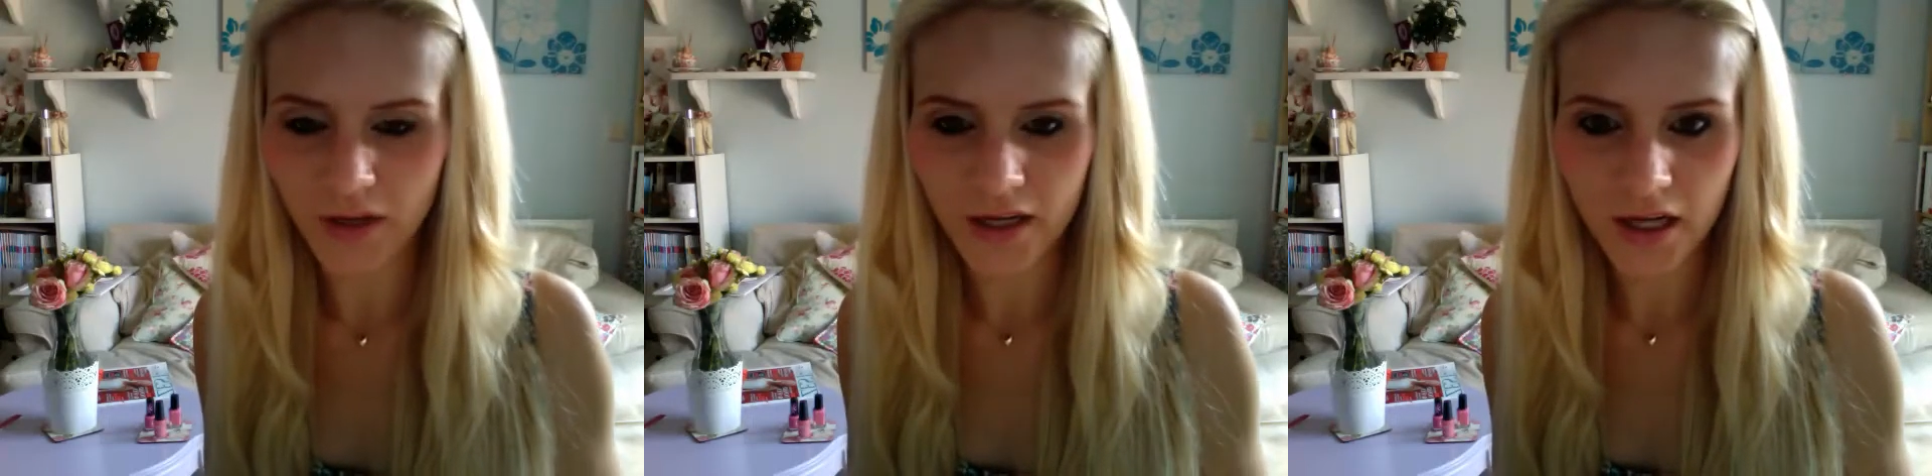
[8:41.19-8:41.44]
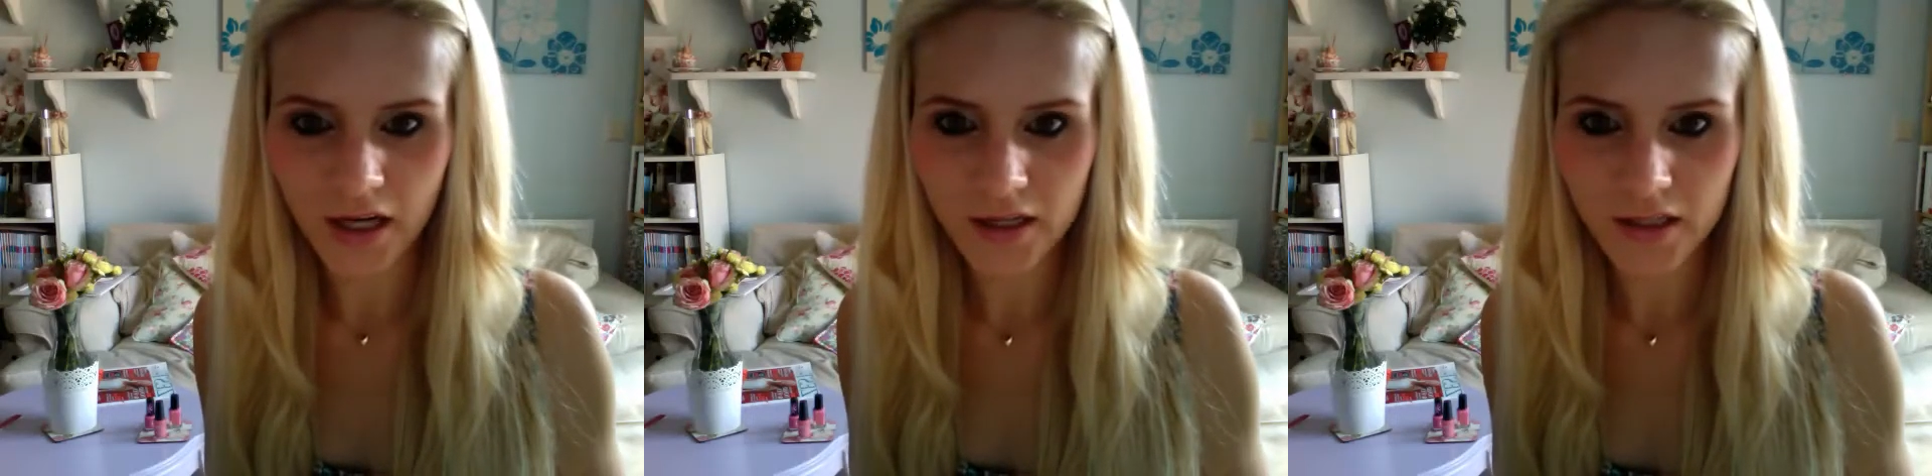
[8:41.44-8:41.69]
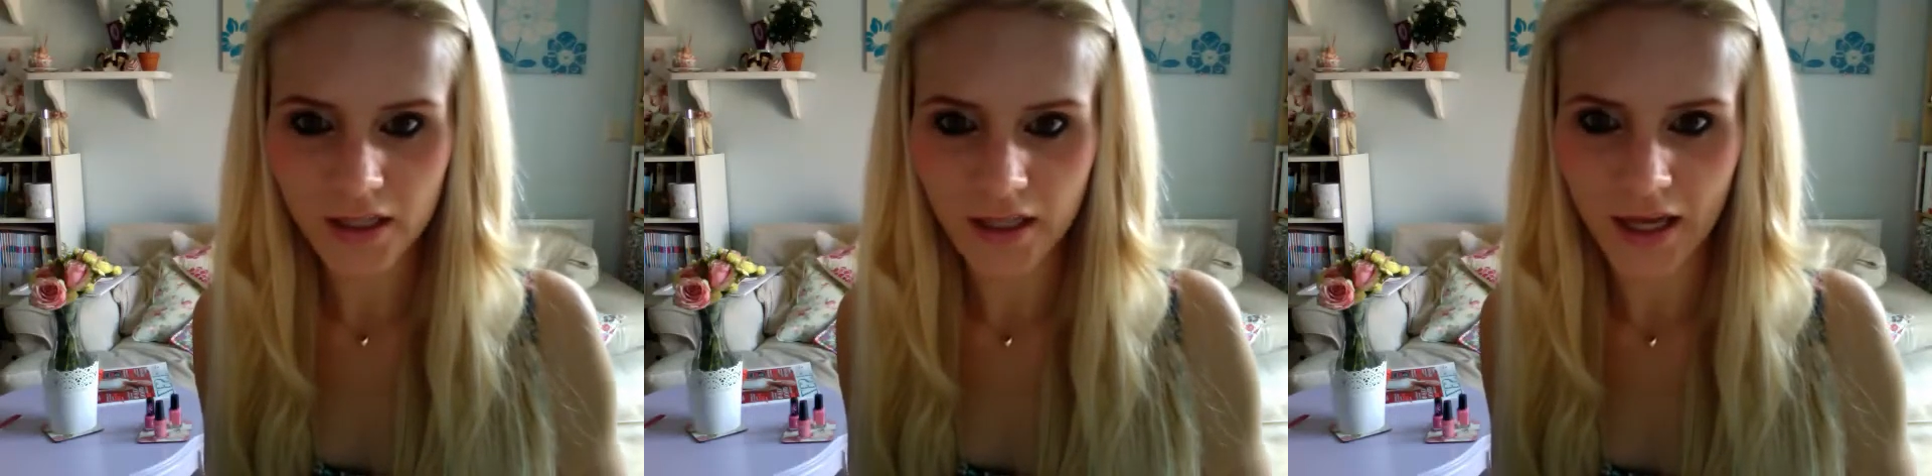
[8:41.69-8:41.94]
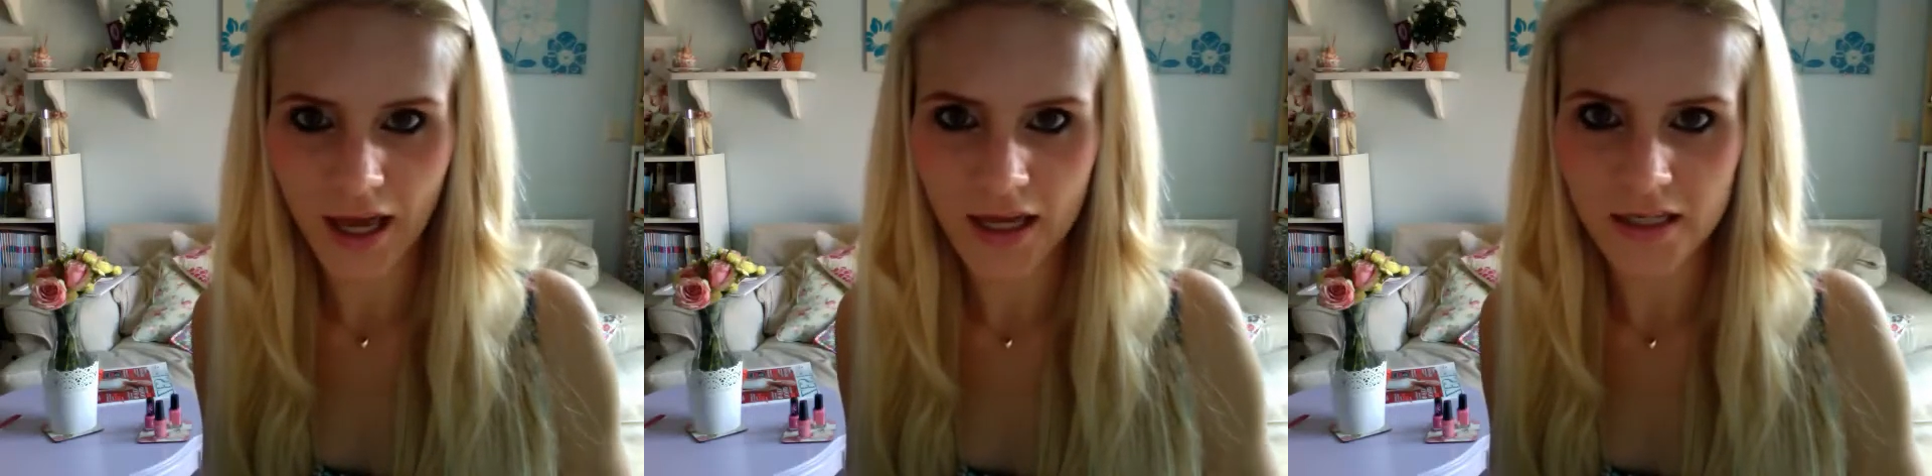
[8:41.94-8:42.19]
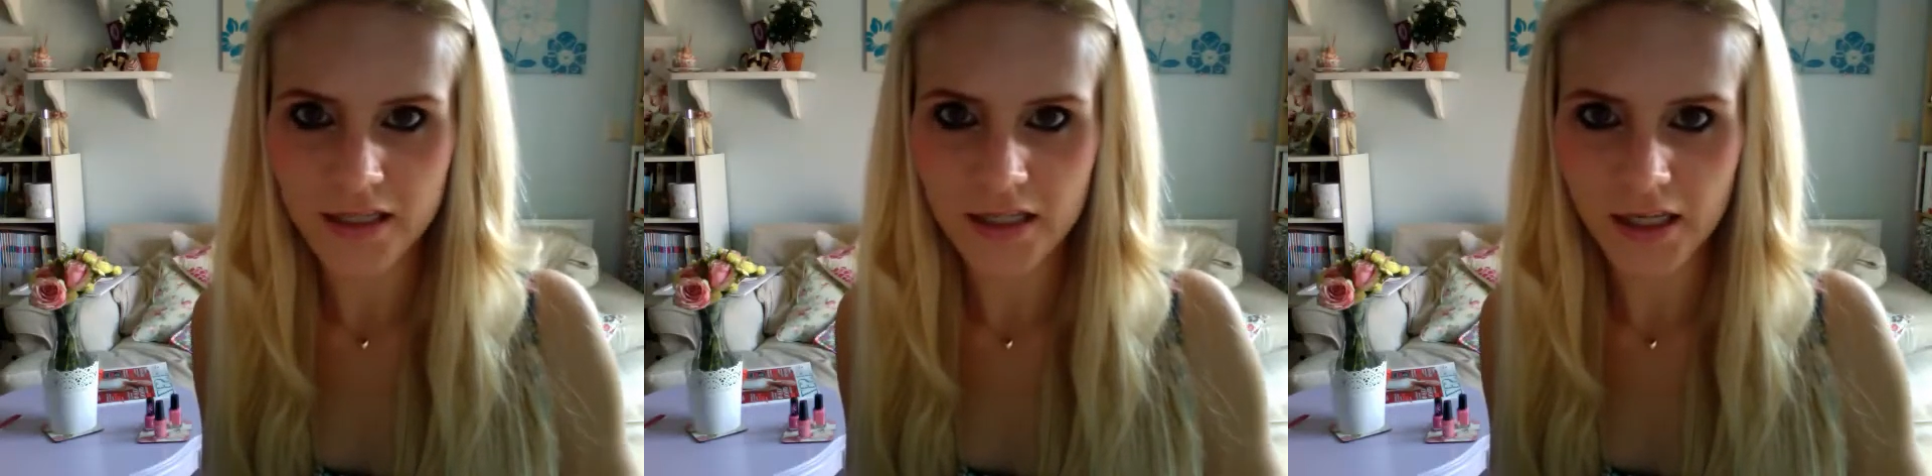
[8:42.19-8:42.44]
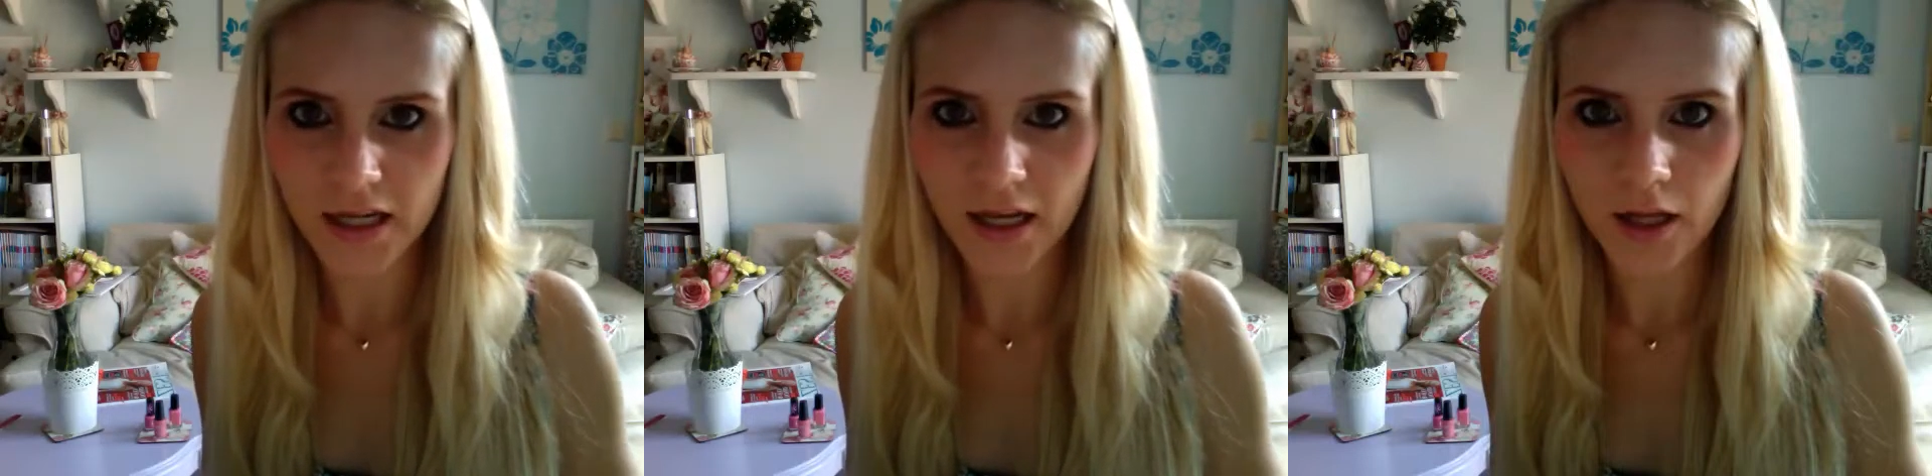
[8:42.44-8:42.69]
they're kind of like a hazily
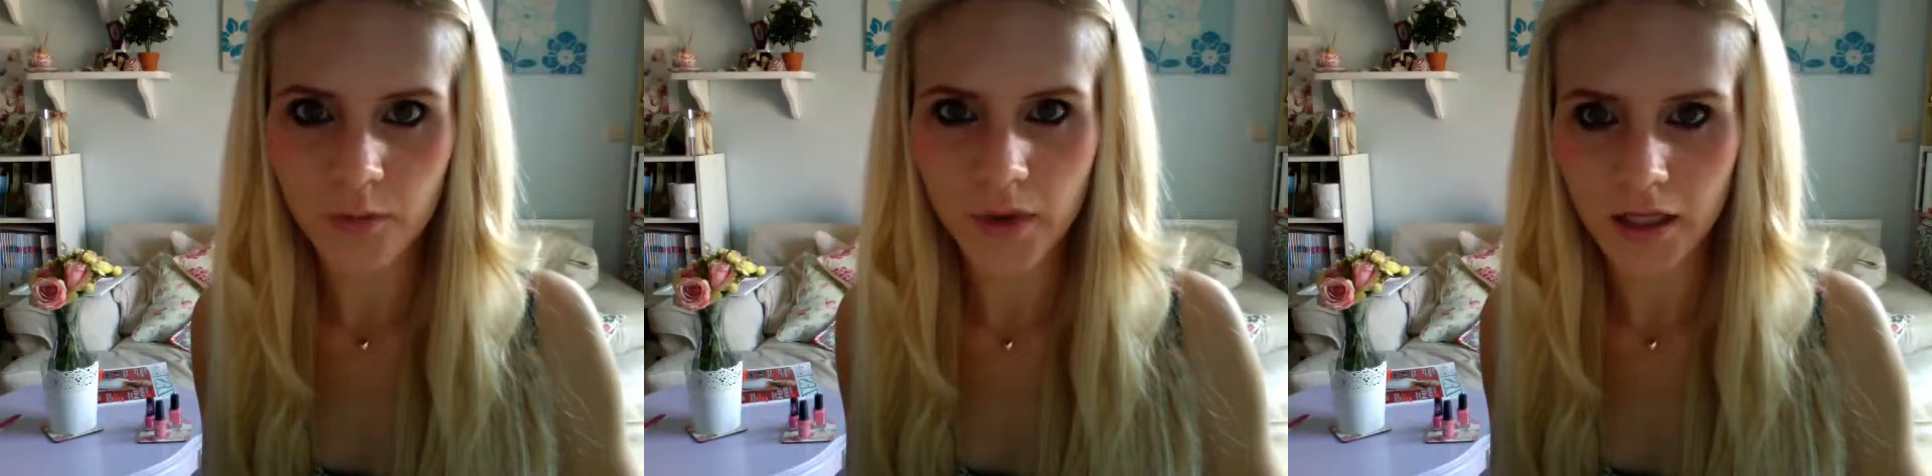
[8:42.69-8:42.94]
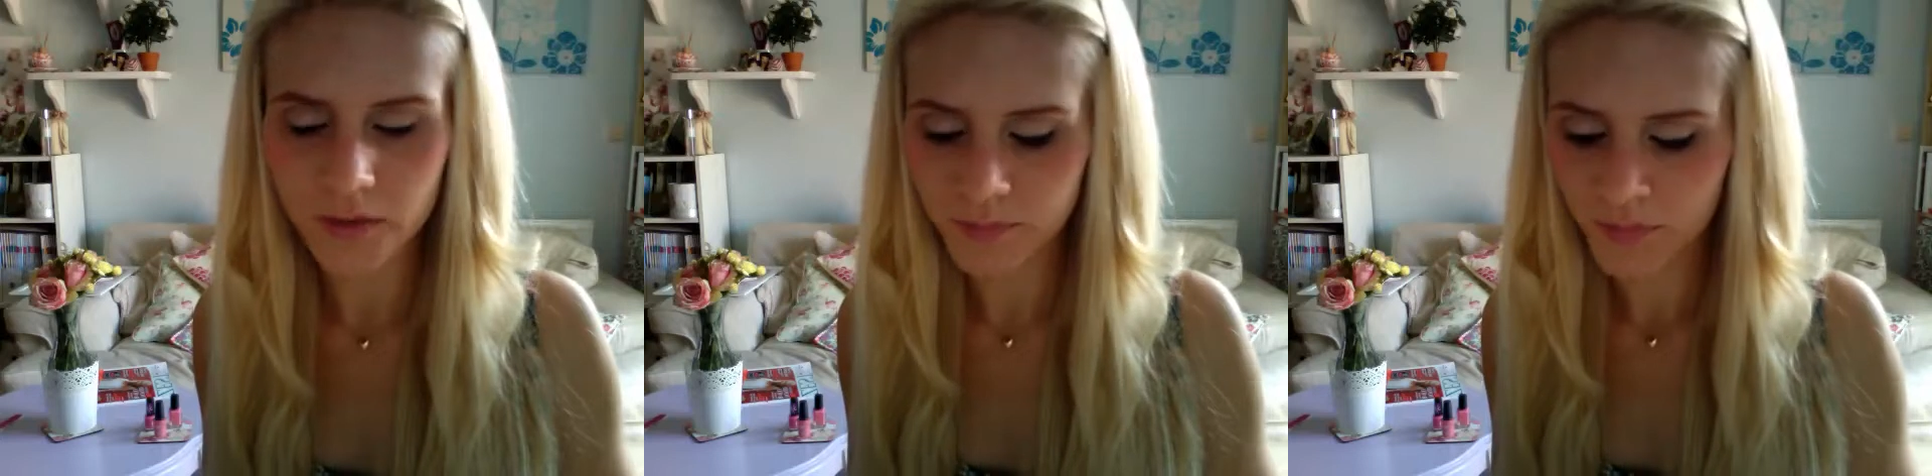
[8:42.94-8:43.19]
colour, but